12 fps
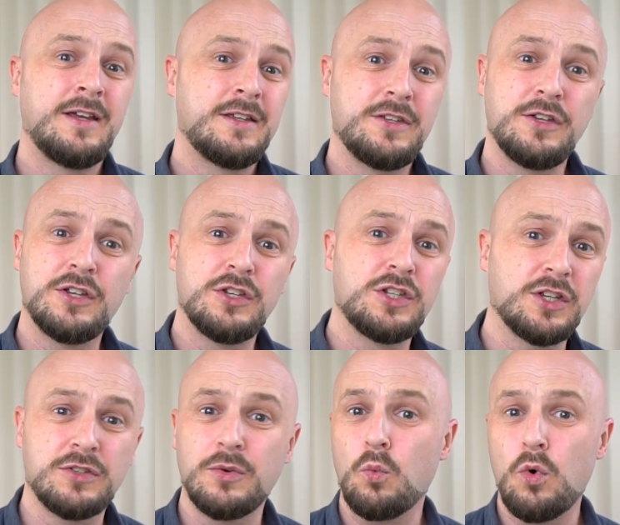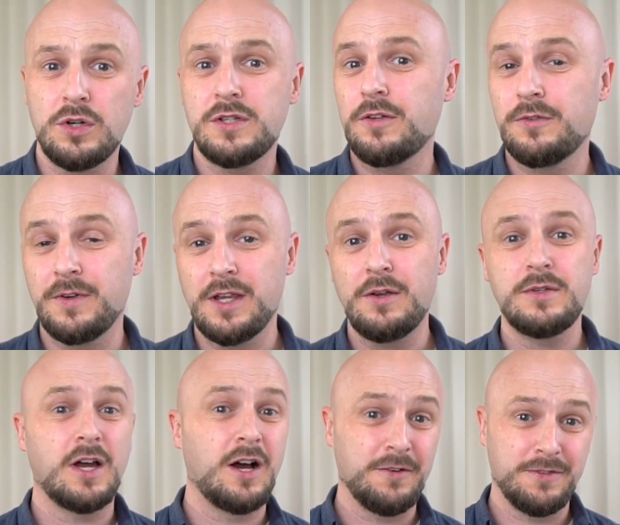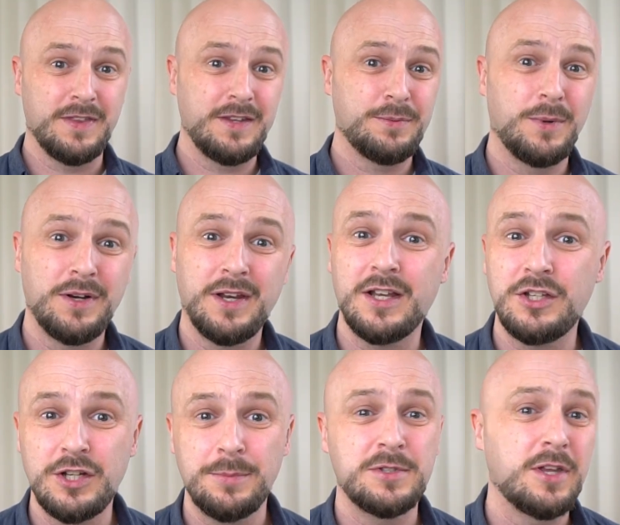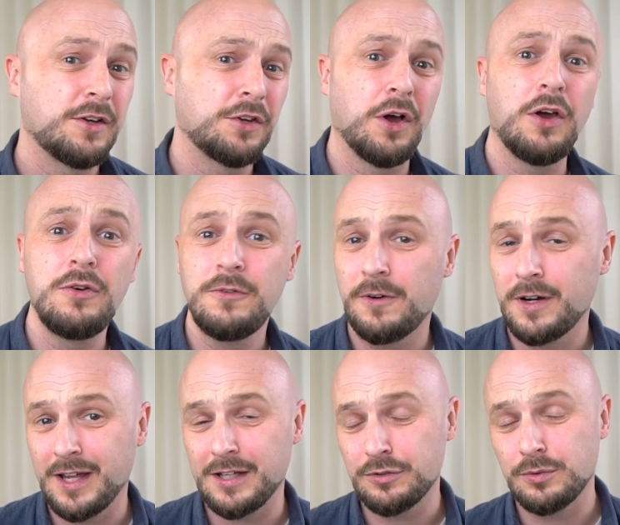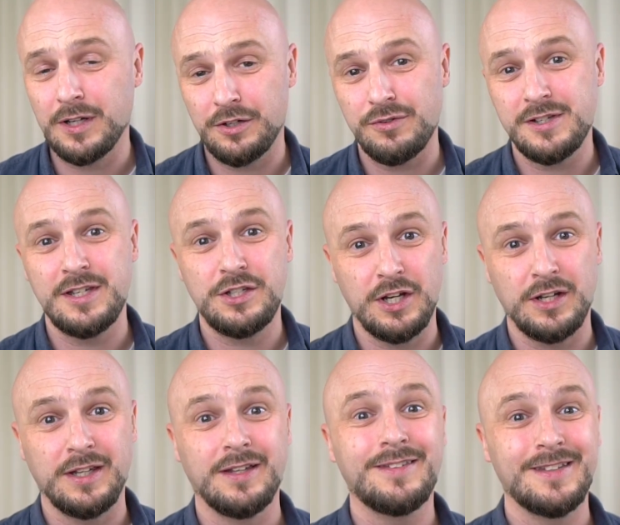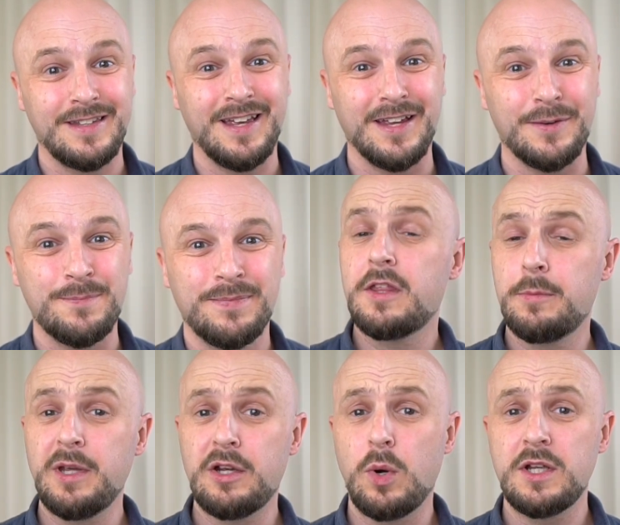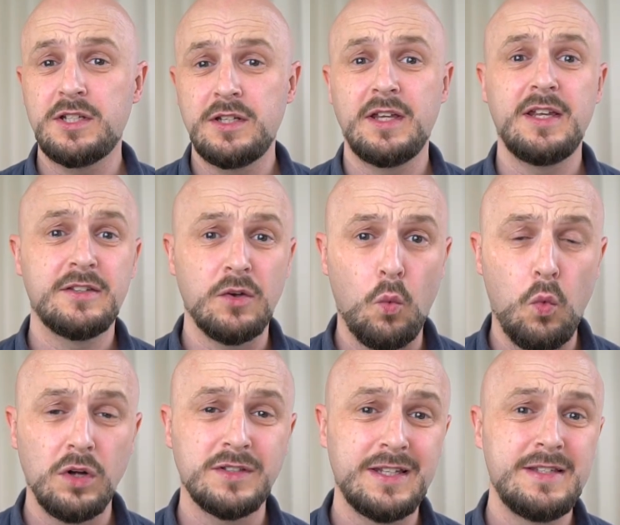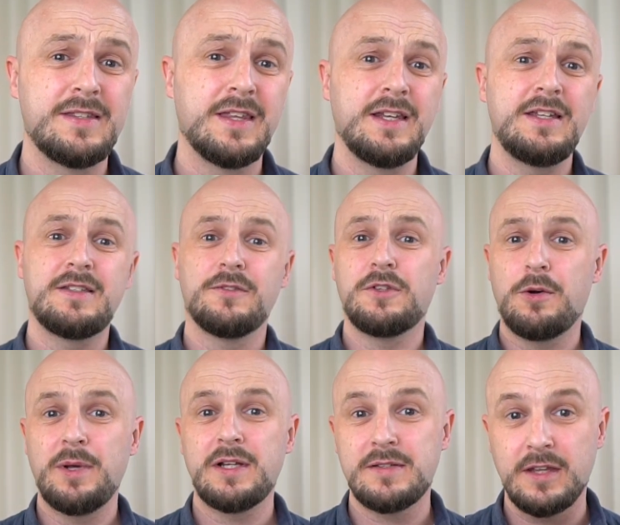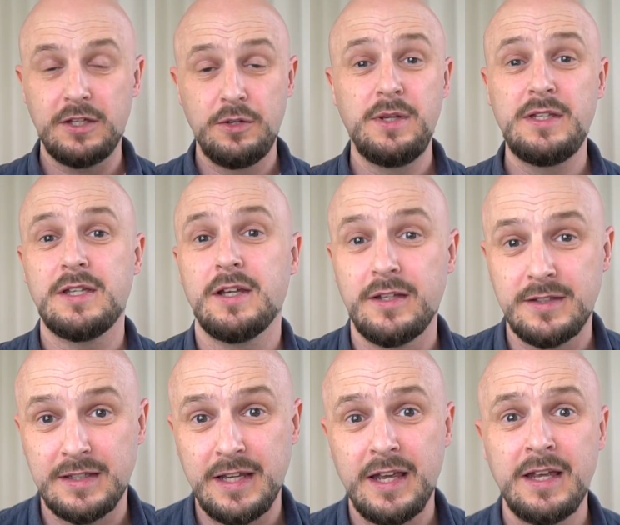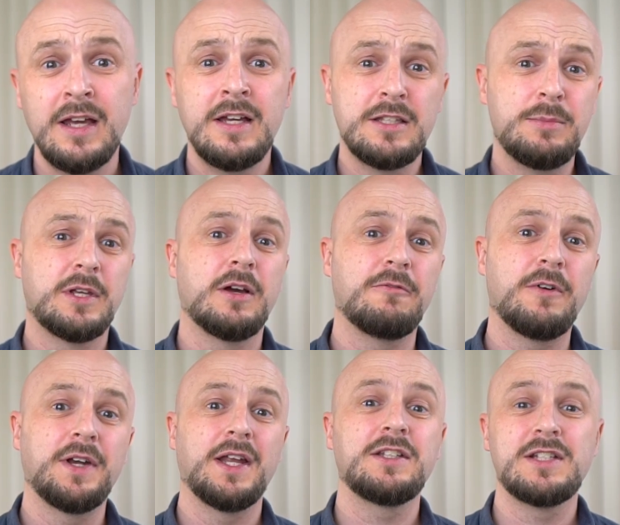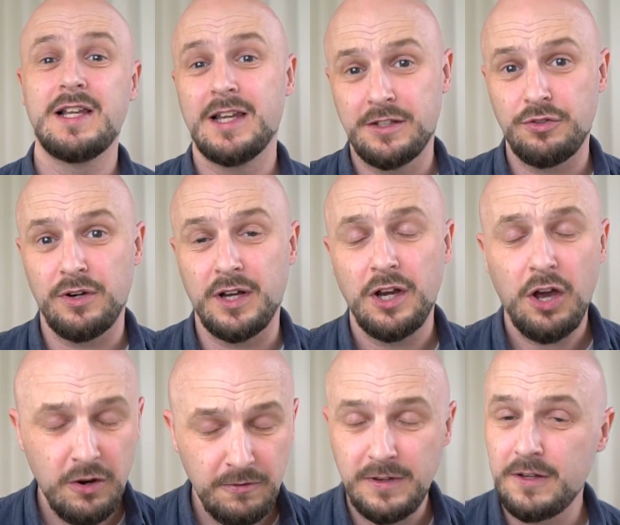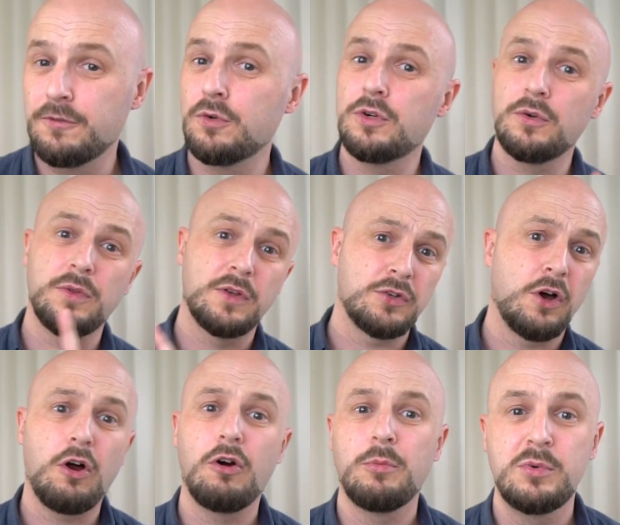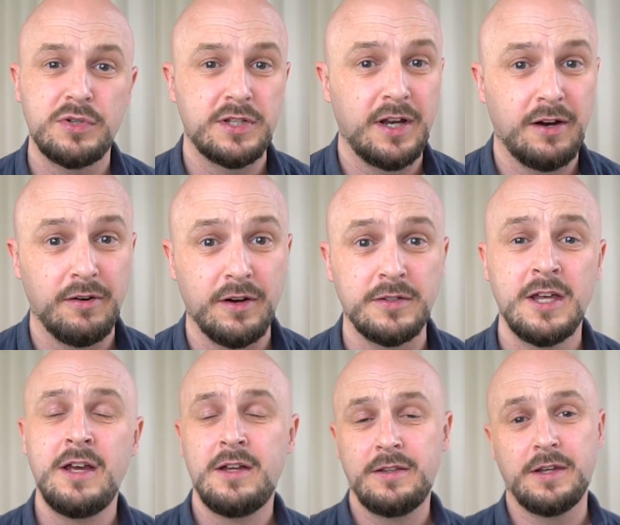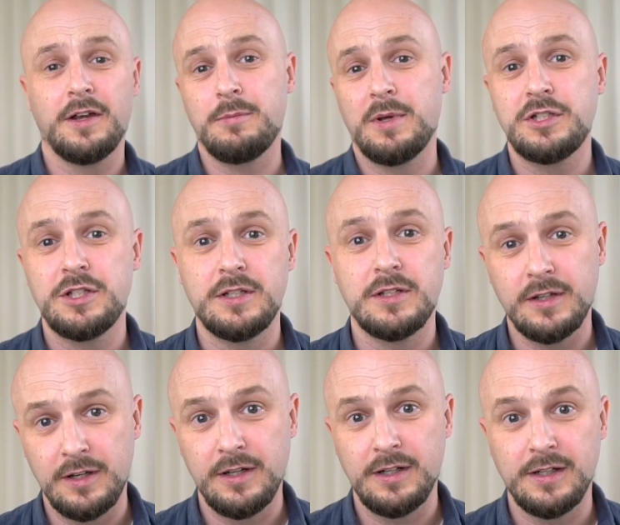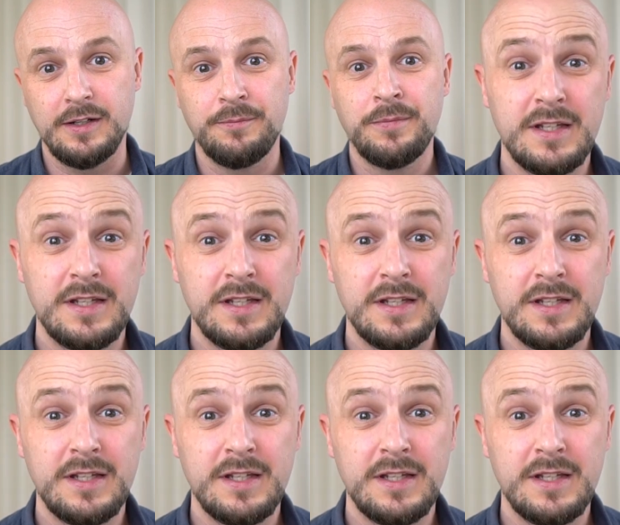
So you can just watch those videos after this one and jumpstart your own financial literacy journey today. So the big question is, what is the list of topics that you need to learn today to become financially literate and hopefully avoid all those horrible scenarios that I mentioned earlier?